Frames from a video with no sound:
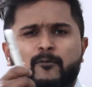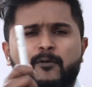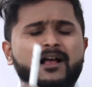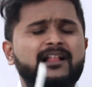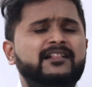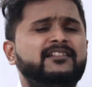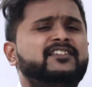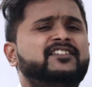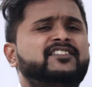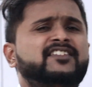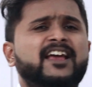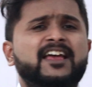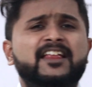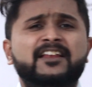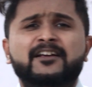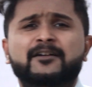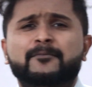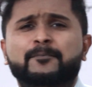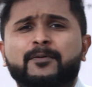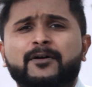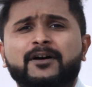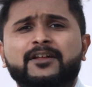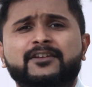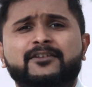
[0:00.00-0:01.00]
While designing
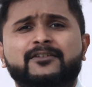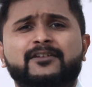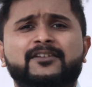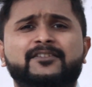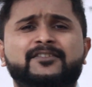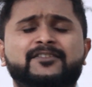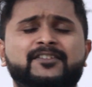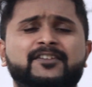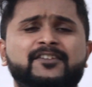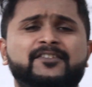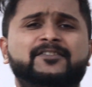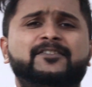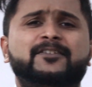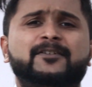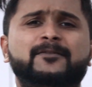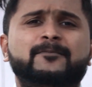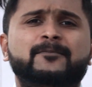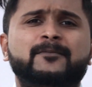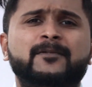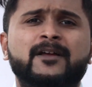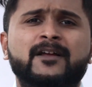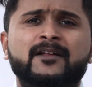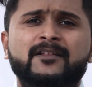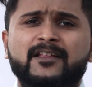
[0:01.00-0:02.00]
a particular
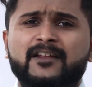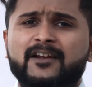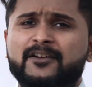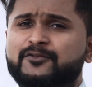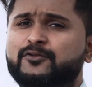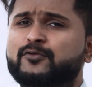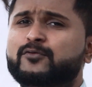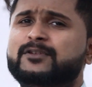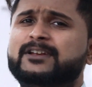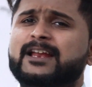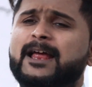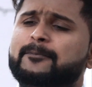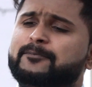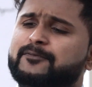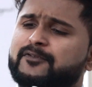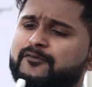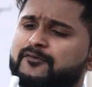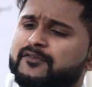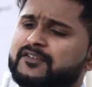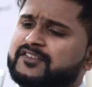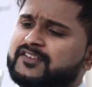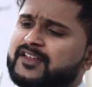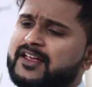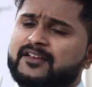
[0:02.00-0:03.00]
system, there are two types
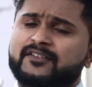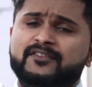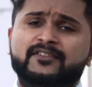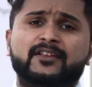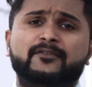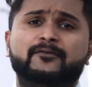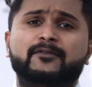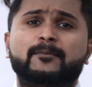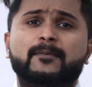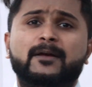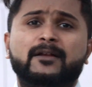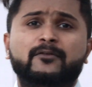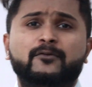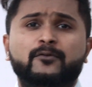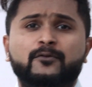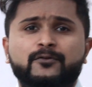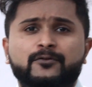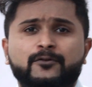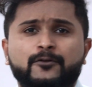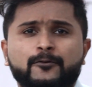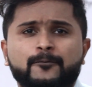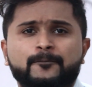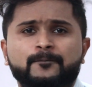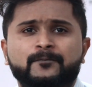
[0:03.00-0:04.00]
of designs that we might go
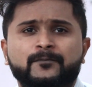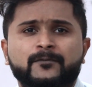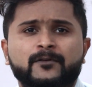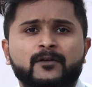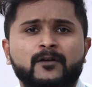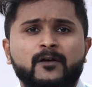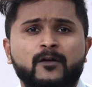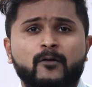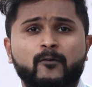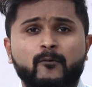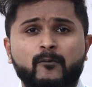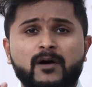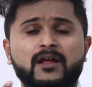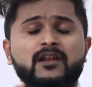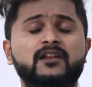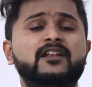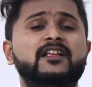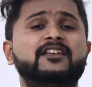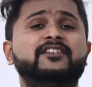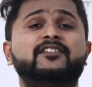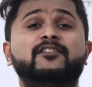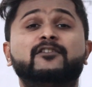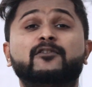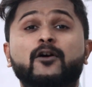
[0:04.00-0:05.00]
through.
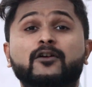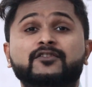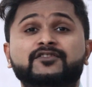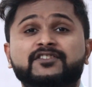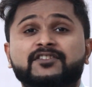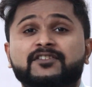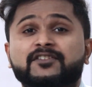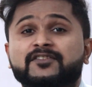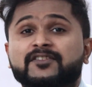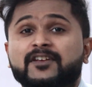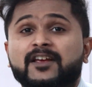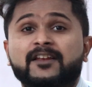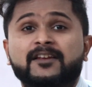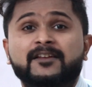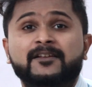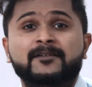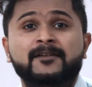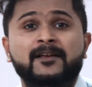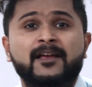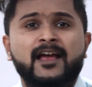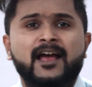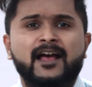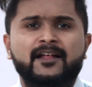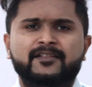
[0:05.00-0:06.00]
One is logic
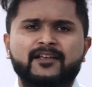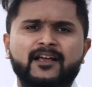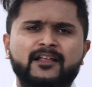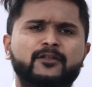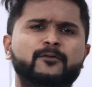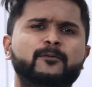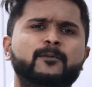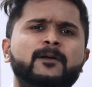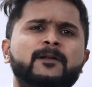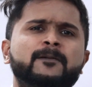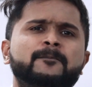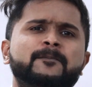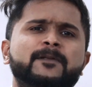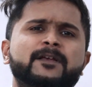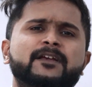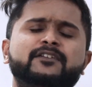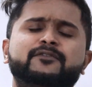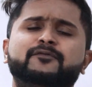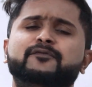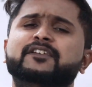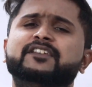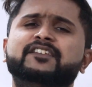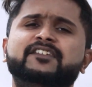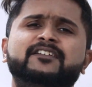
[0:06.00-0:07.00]
designing and the other one
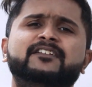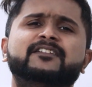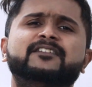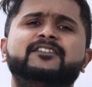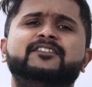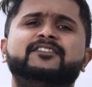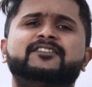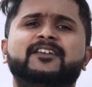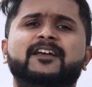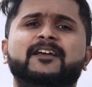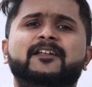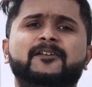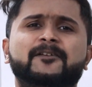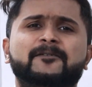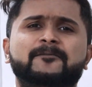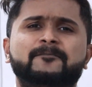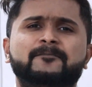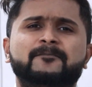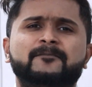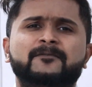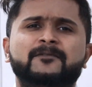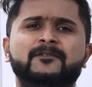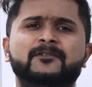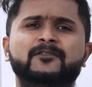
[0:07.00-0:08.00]
is physical
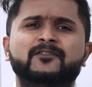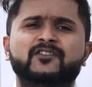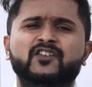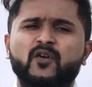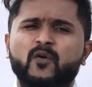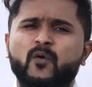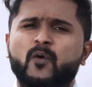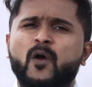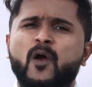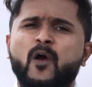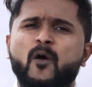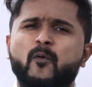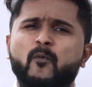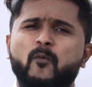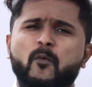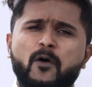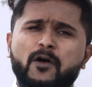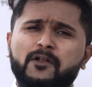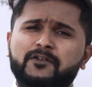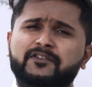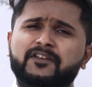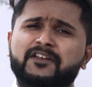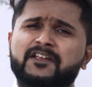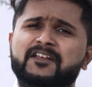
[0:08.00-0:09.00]
designing. So
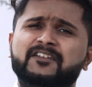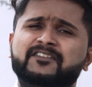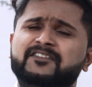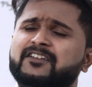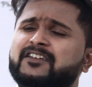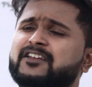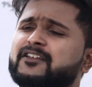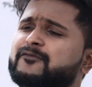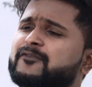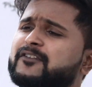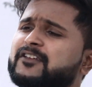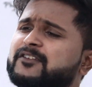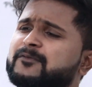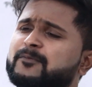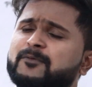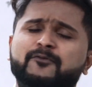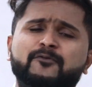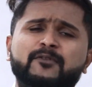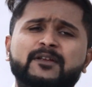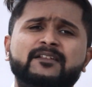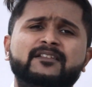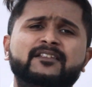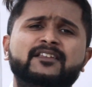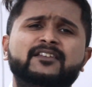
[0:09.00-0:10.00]
what is the difference
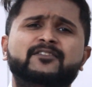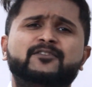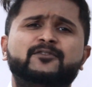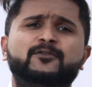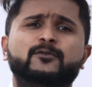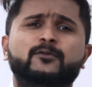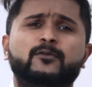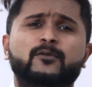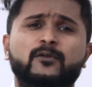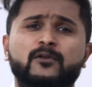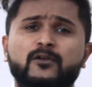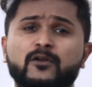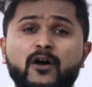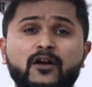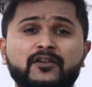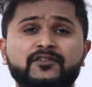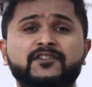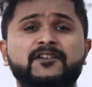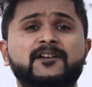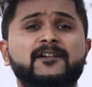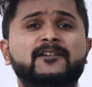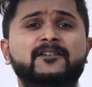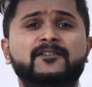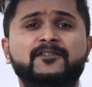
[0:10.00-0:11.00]
between these two,
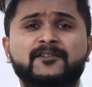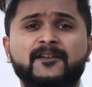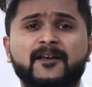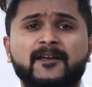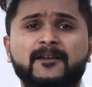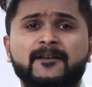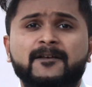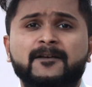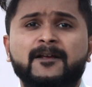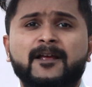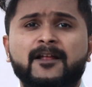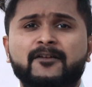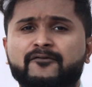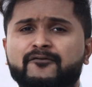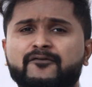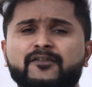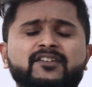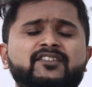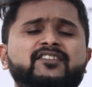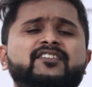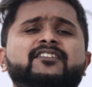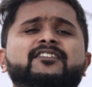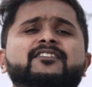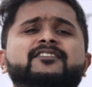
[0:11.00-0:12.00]
logical designing and
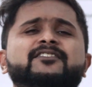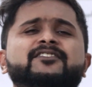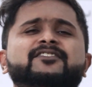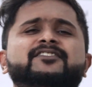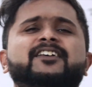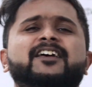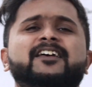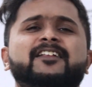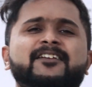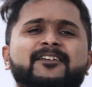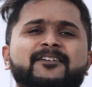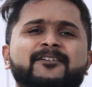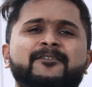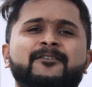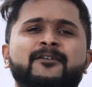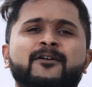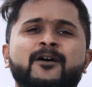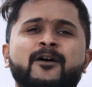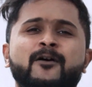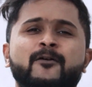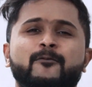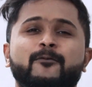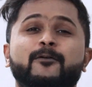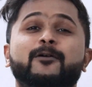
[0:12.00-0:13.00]
physical designing?
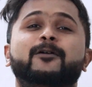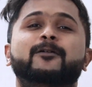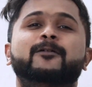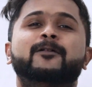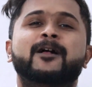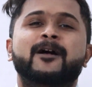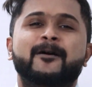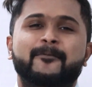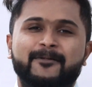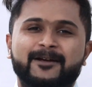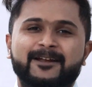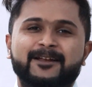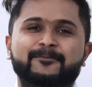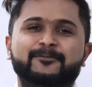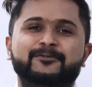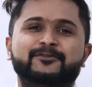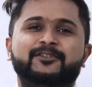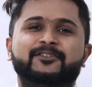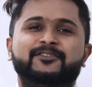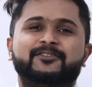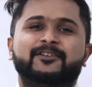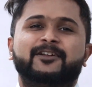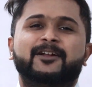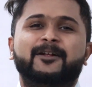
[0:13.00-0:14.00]
Well, my name
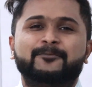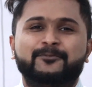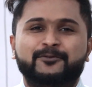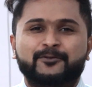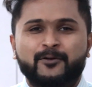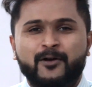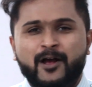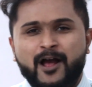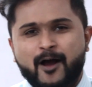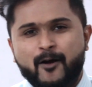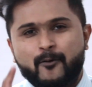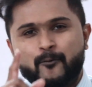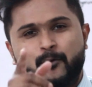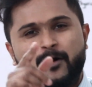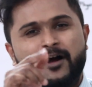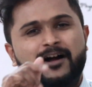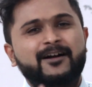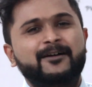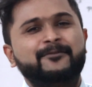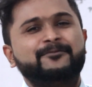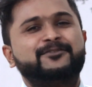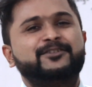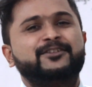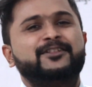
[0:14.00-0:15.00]
is Rishi Remju
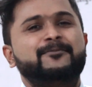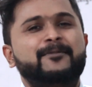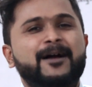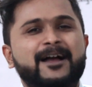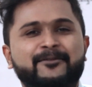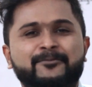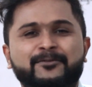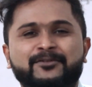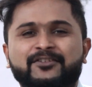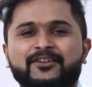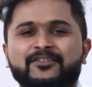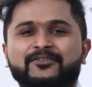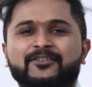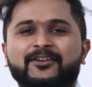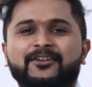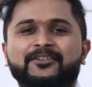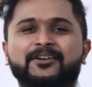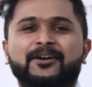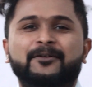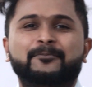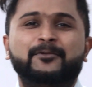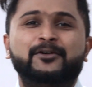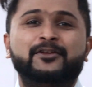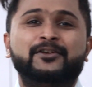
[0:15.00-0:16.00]
welcome to the Backbench
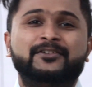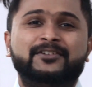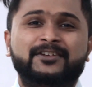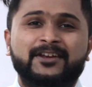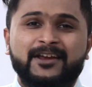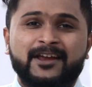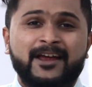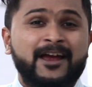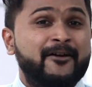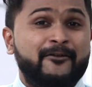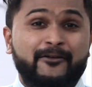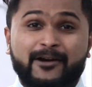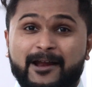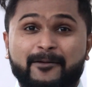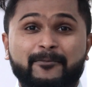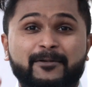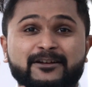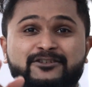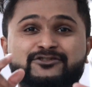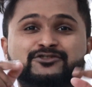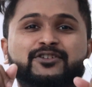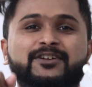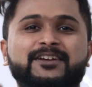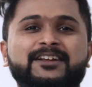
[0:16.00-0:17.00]
Engineering community and I
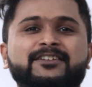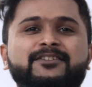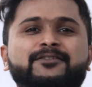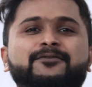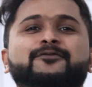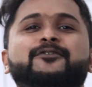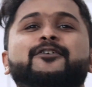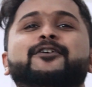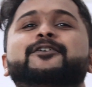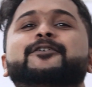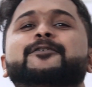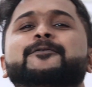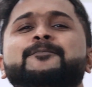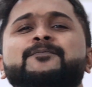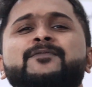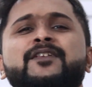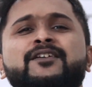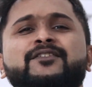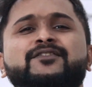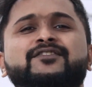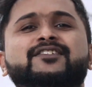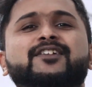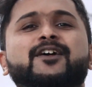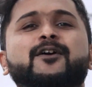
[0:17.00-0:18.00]
make engineering easy for you.
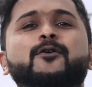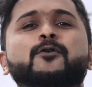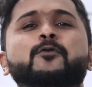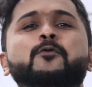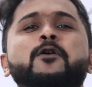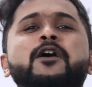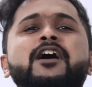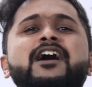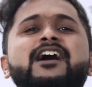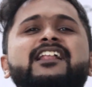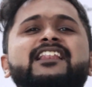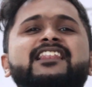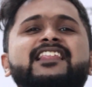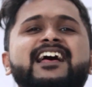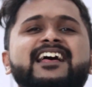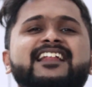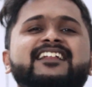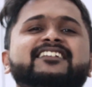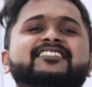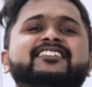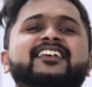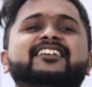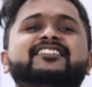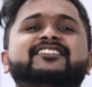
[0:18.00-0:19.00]
So let
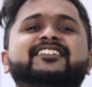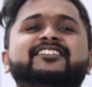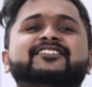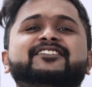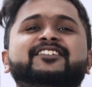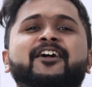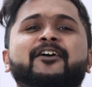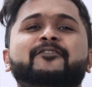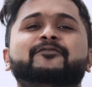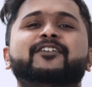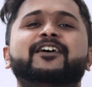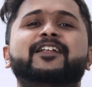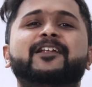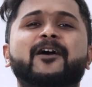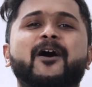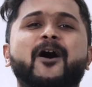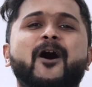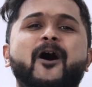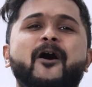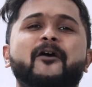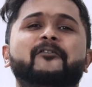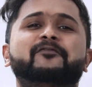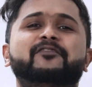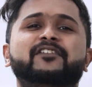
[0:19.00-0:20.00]
us ask ourselves that
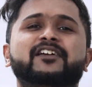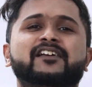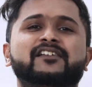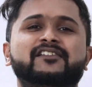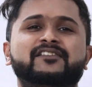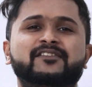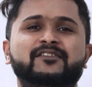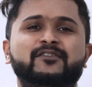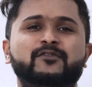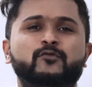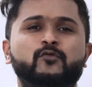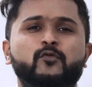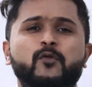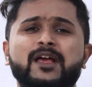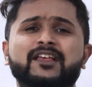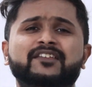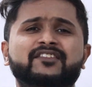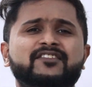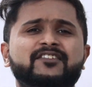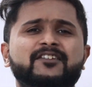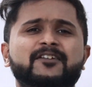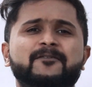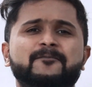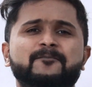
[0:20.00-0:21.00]
obvious
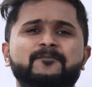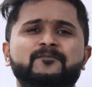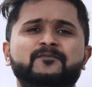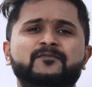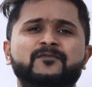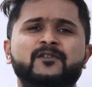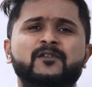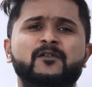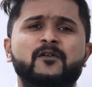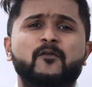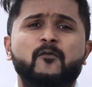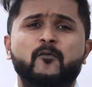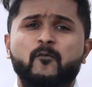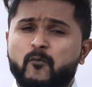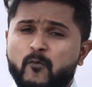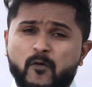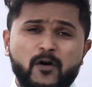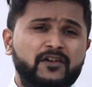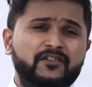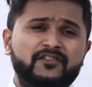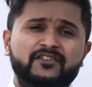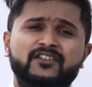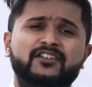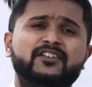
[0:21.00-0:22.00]
question.
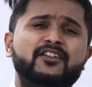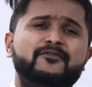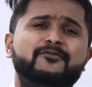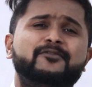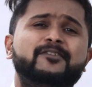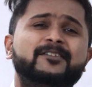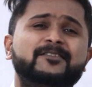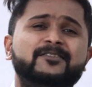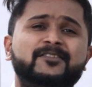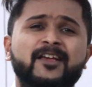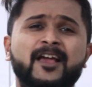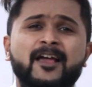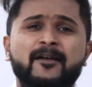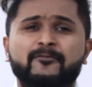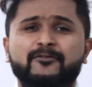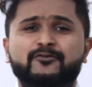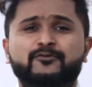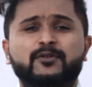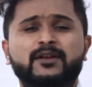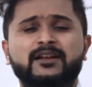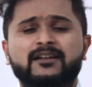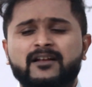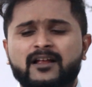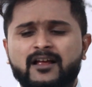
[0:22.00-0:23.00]
What is the difference
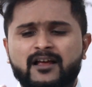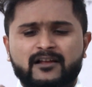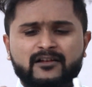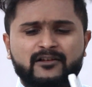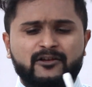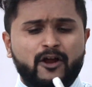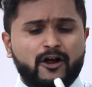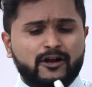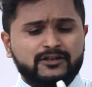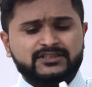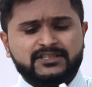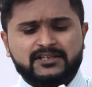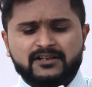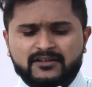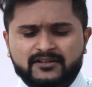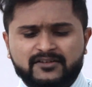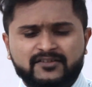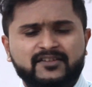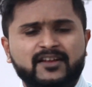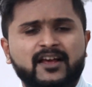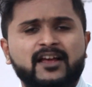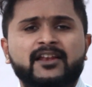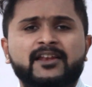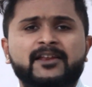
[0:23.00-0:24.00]
between logical
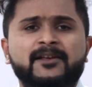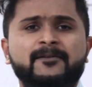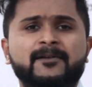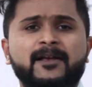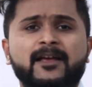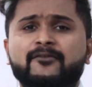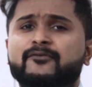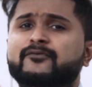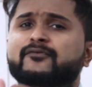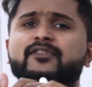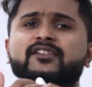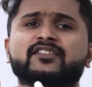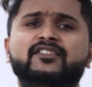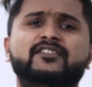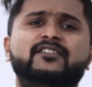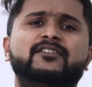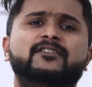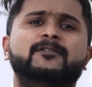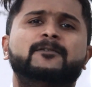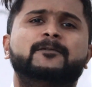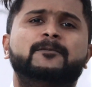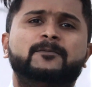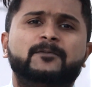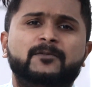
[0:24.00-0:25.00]
designing and
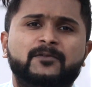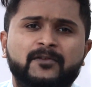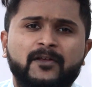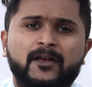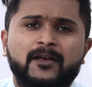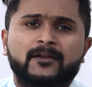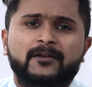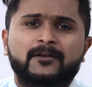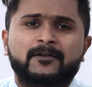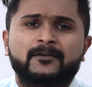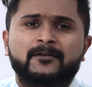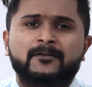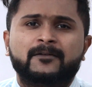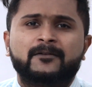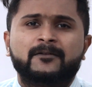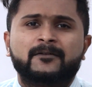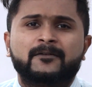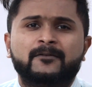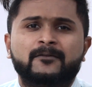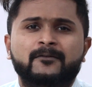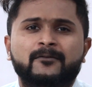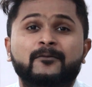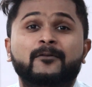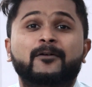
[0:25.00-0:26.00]
physical designing?
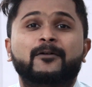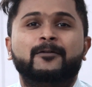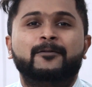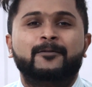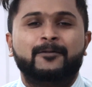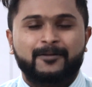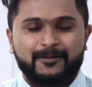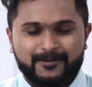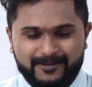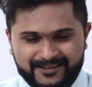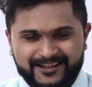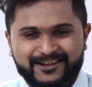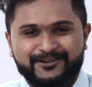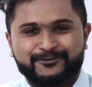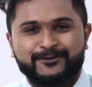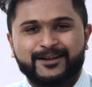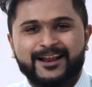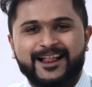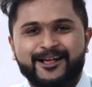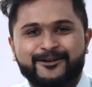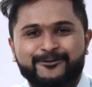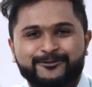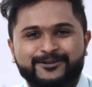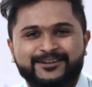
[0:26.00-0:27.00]
Well, what's
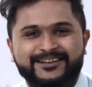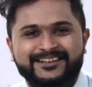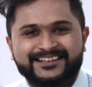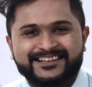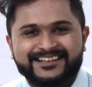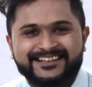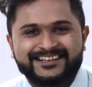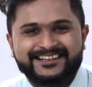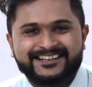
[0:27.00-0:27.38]
one out.